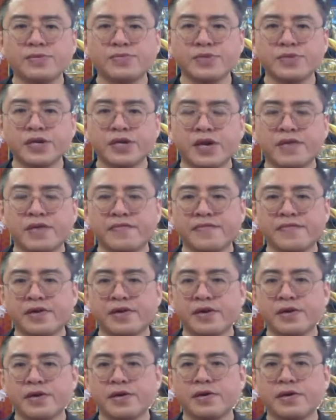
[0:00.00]
we have
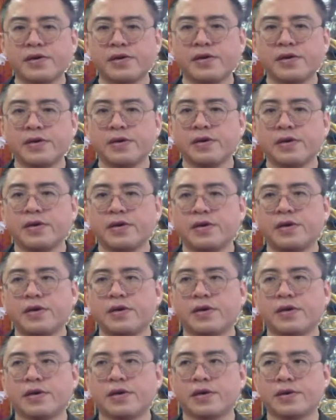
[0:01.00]

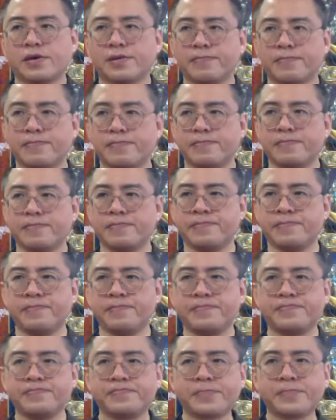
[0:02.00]
I
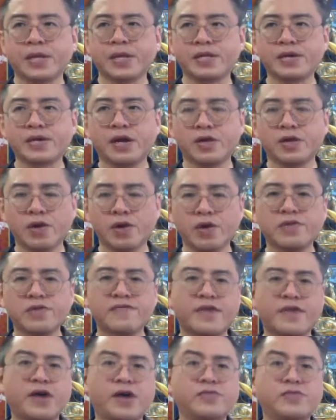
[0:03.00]
think a lot
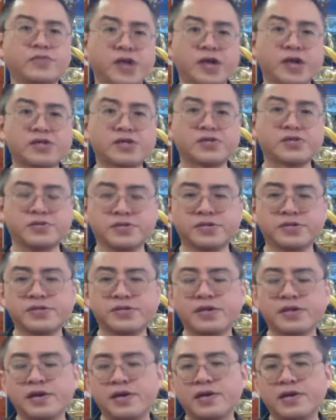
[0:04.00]
of our
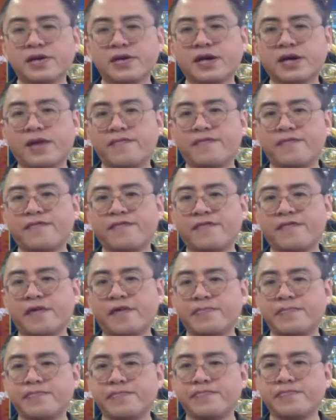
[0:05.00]
reactions come
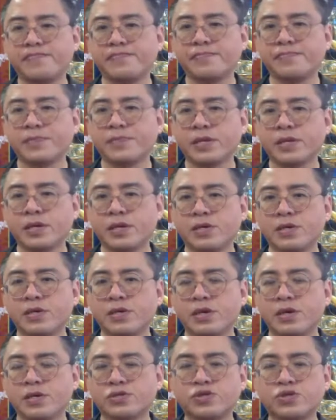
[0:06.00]
from
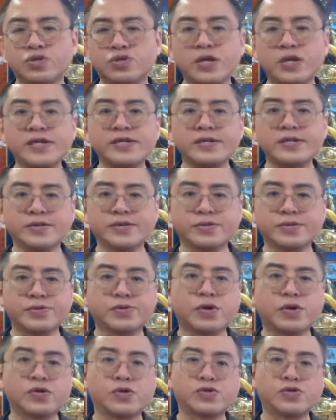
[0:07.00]
struggling to
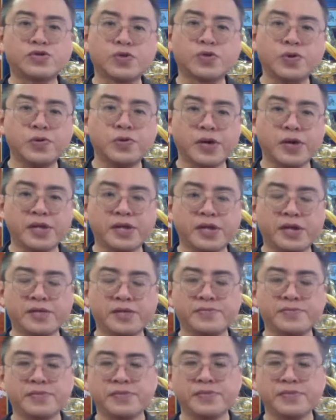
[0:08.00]
control another